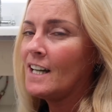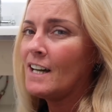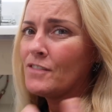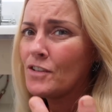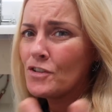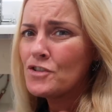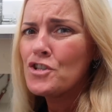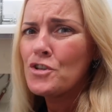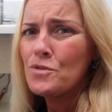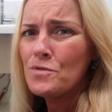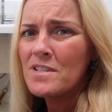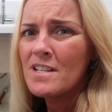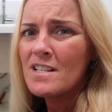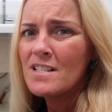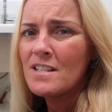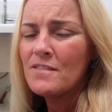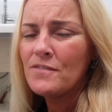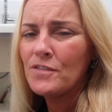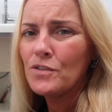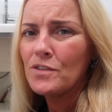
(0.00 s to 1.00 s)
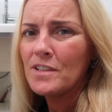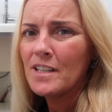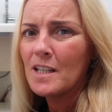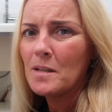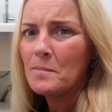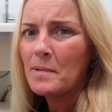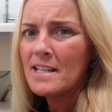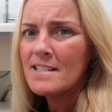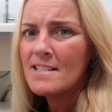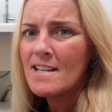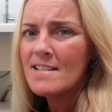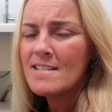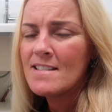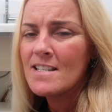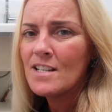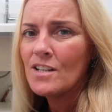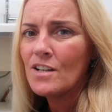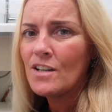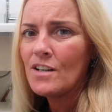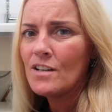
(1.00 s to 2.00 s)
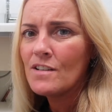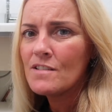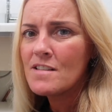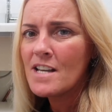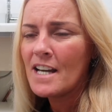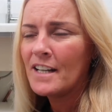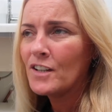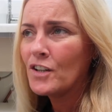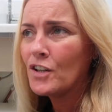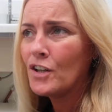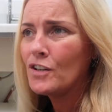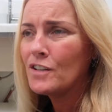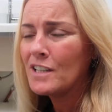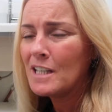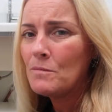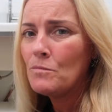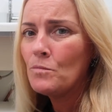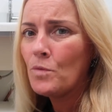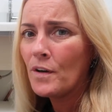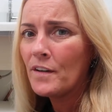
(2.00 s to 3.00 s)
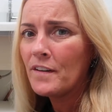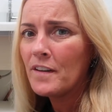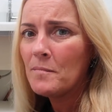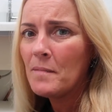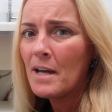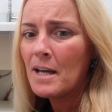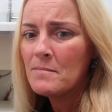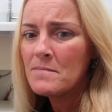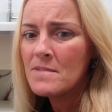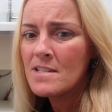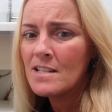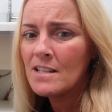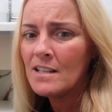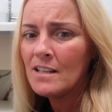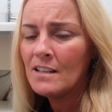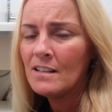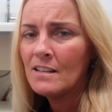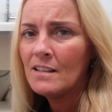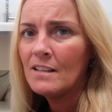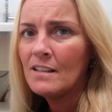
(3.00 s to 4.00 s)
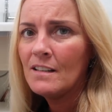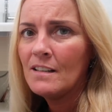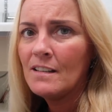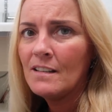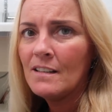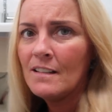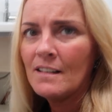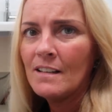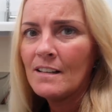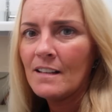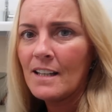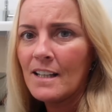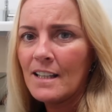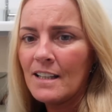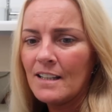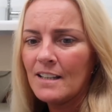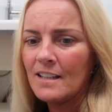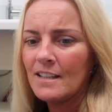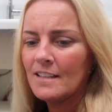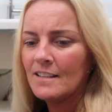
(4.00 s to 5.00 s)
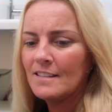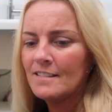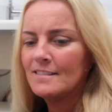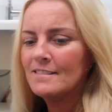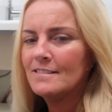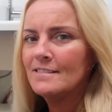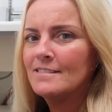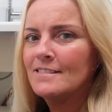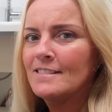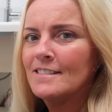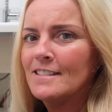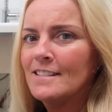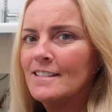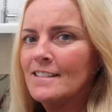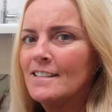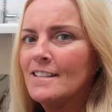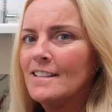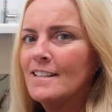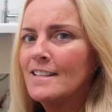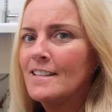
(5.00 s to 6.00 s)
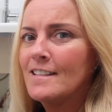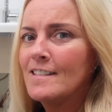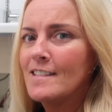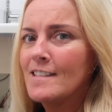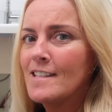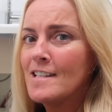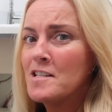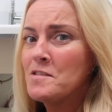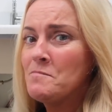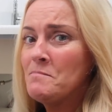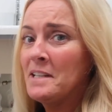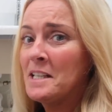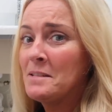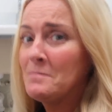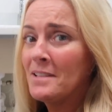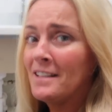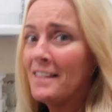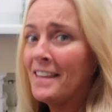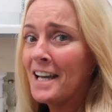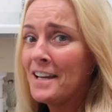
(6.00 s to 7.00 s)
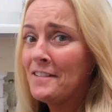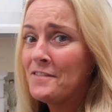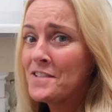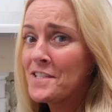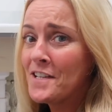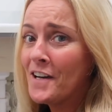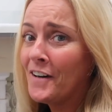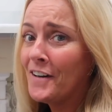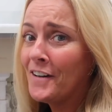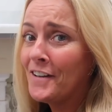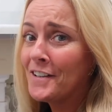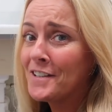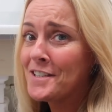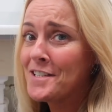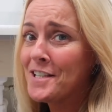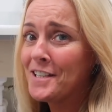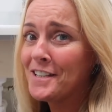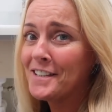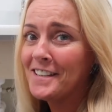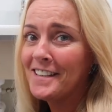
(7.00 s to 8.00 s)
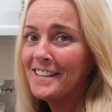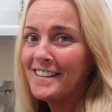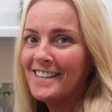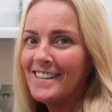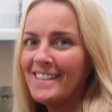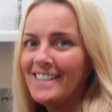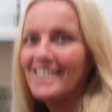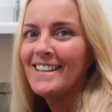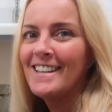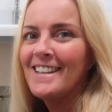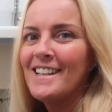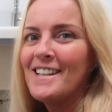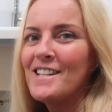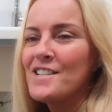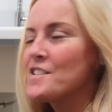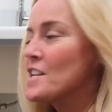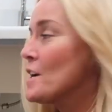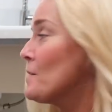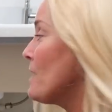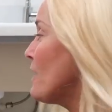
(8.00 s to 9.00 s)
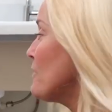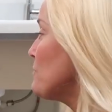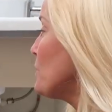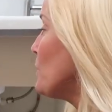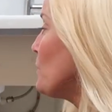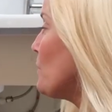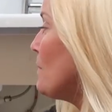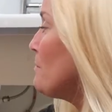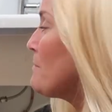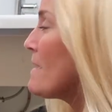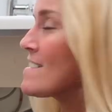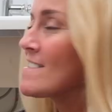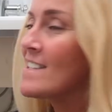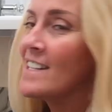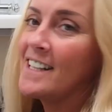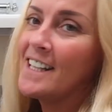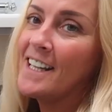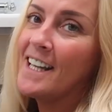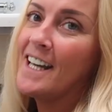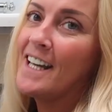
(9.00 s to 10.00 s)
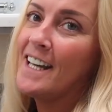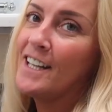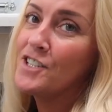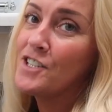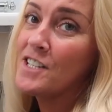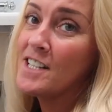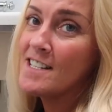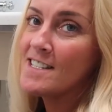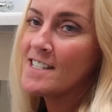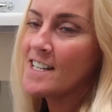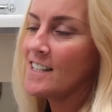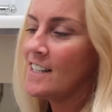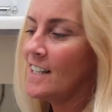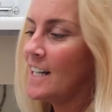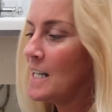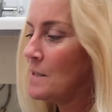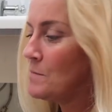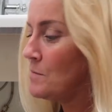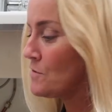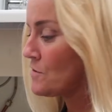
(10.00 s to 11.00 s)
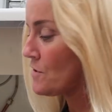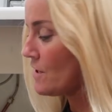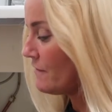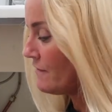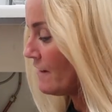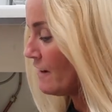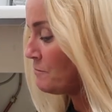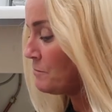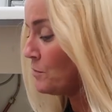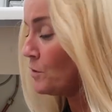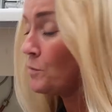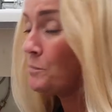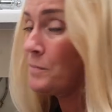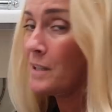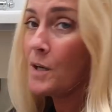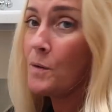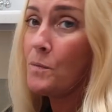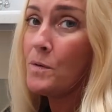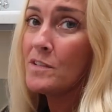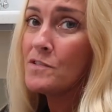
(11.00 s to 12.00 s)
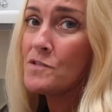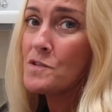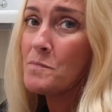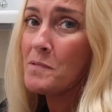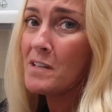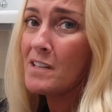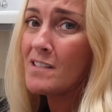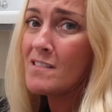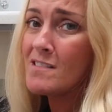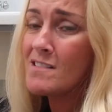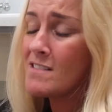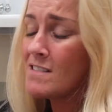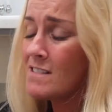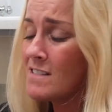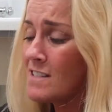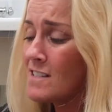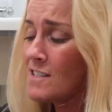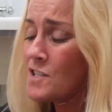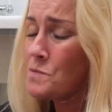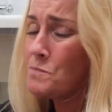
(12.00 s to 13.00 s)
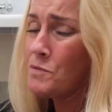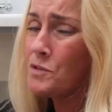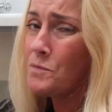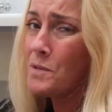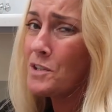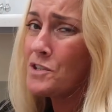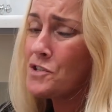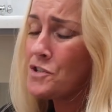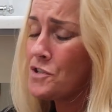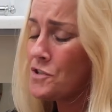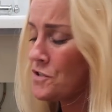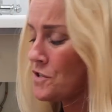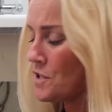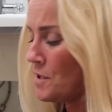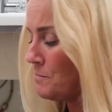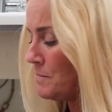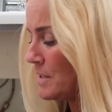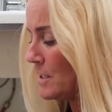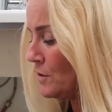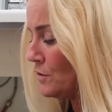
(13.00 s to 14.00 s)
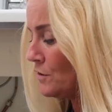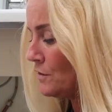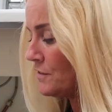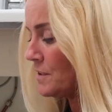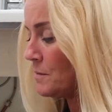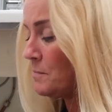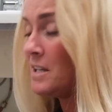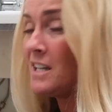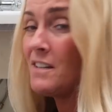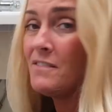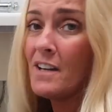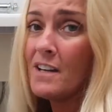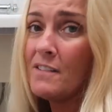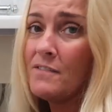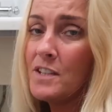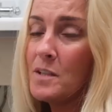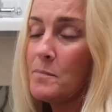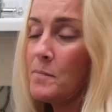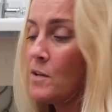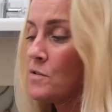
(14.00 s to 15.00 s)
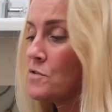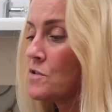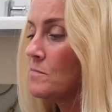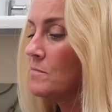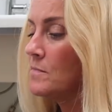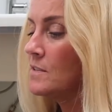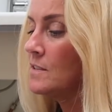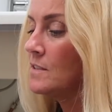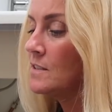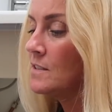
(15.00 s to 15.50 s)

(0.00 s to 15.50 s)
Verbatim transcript: I've got two sixty-four gigabyte S D cards and I can't keep one of them empty. Like, this minimal life's hard. So I've put one basket here. I just need to take the labels off. I've bought bigger ones because the small ones just aren't big enough. They're perfect for the bottom,